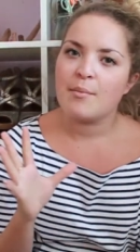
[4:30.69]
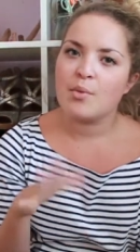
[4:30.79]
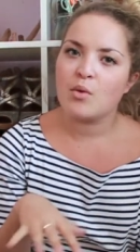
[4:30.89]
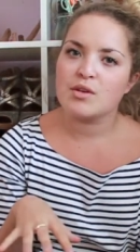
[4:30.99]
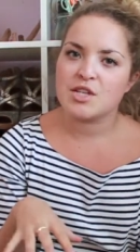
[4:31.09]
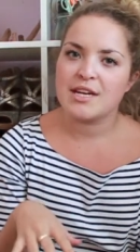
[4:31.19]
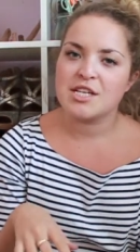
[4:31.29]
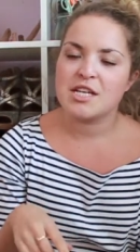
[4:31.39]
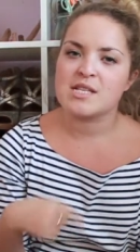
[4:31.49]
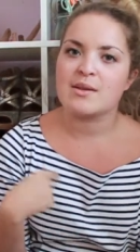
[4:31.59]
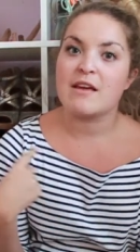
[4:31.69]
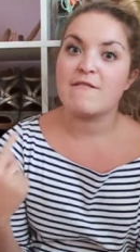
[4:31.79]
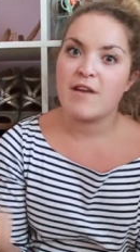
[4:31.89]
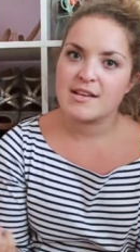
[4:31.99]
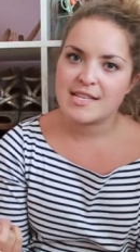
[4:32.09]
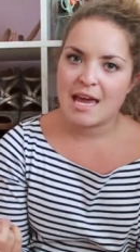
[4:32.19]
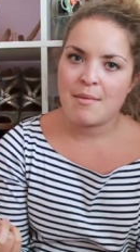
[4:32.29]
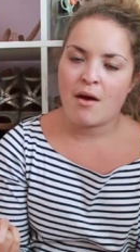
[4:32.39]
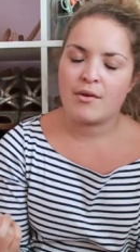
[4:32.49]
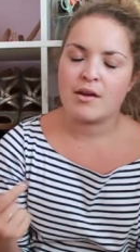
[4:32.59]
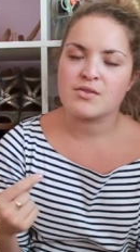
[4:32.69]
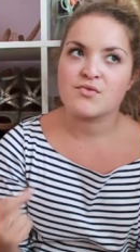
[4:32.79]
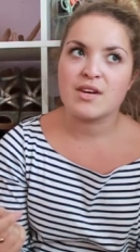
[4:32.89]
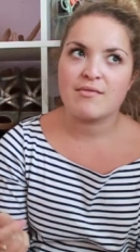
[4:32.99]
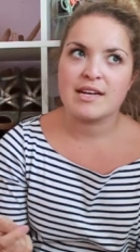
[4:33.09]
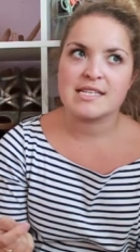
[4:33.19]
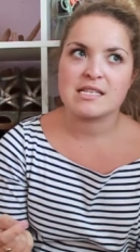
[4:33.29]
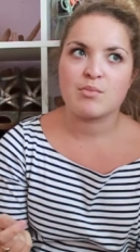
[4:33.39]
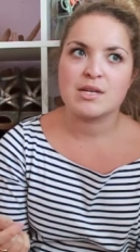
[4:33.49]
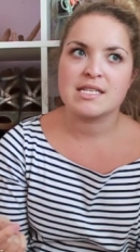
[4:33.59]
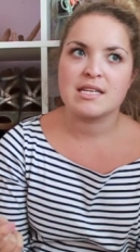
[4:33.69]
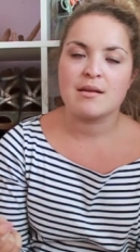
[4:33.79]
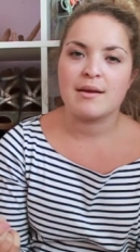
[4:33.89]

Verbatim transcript: bought the Joni jeans when they first came out and I was really really disappointed in them,